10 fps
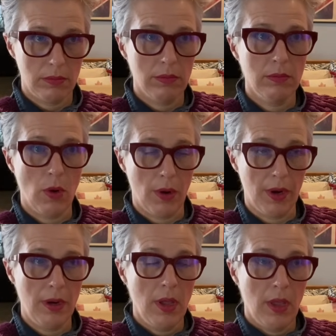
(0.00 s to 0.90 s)

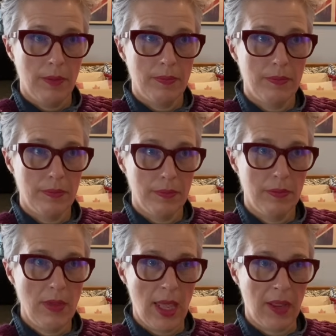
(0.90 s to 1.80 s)
more,
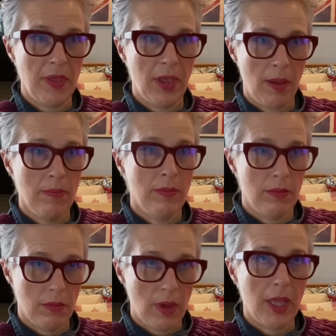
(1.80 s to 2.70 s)
and I think I'm
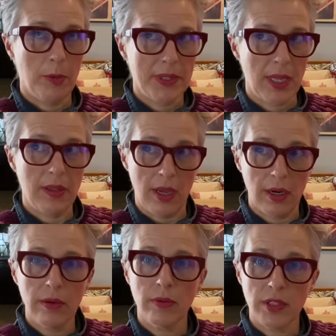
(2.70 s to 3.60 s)
100%
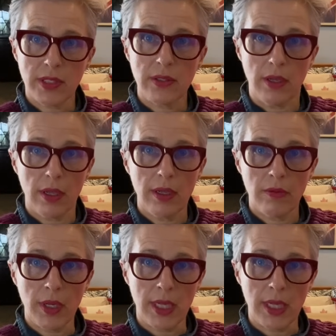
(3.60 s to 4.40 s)
there, which is really